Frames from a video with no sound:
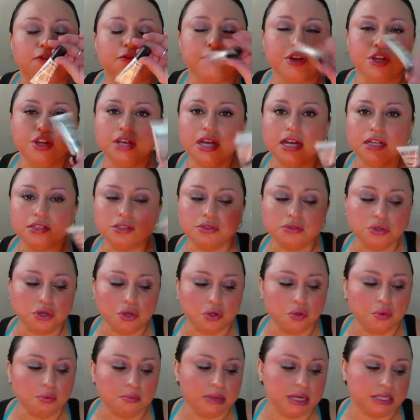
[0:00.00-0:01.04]
For you guys who
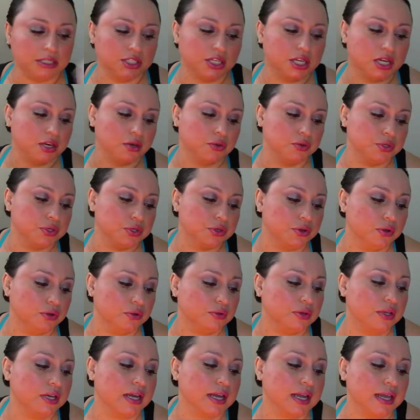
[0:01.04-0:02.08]
know my channel, you
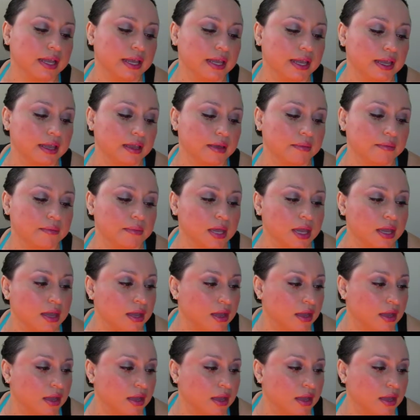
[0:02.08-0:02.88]
know that I am